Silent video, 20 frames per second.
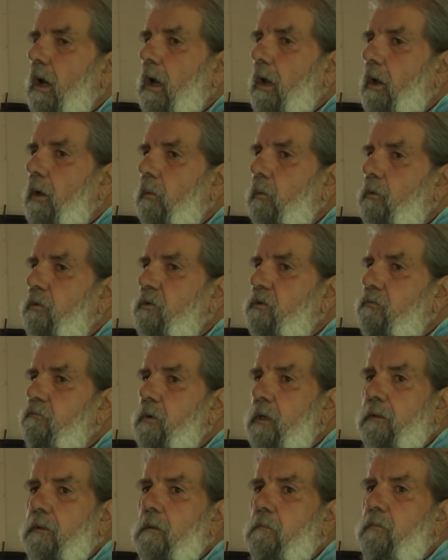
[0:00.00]
It was
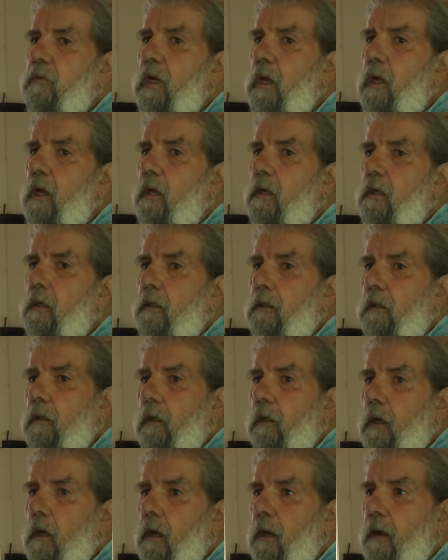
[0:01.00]
Wrentham Day.
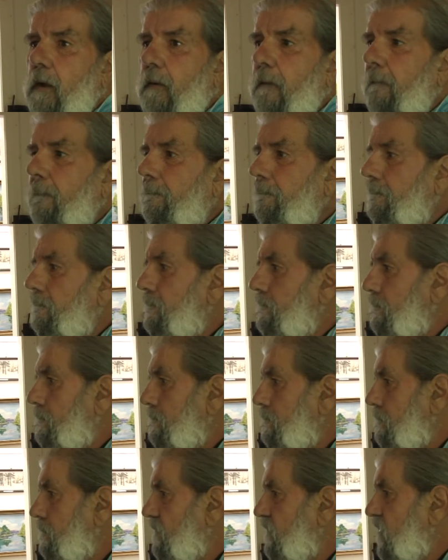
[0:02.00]
The
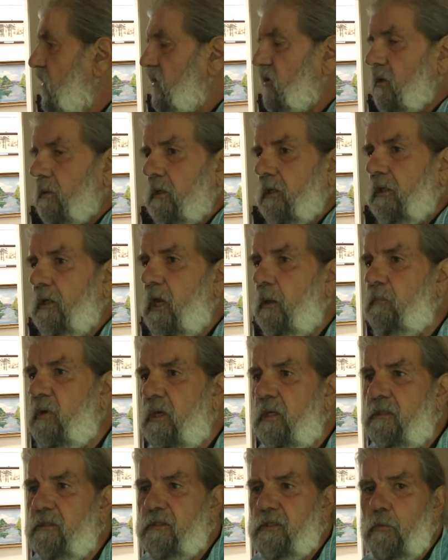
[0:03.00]
resident came
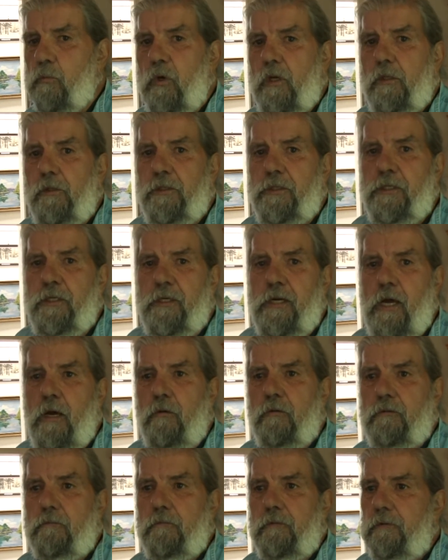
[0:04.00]
in, said, we're cleaning
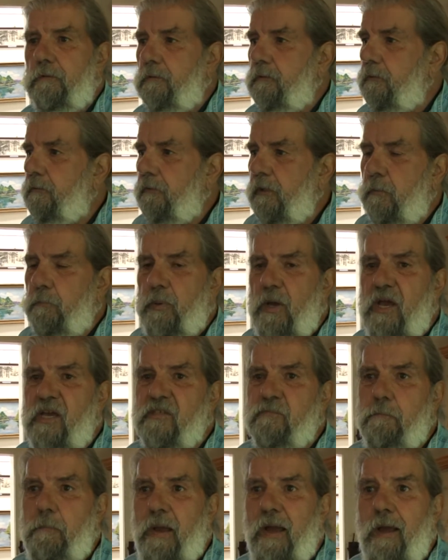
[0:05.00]
out
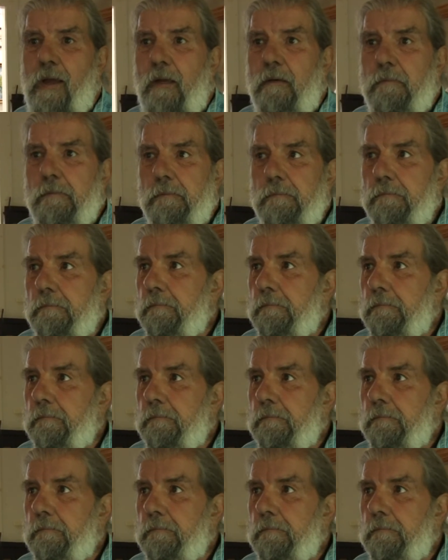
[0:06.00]
Grandpa's barn.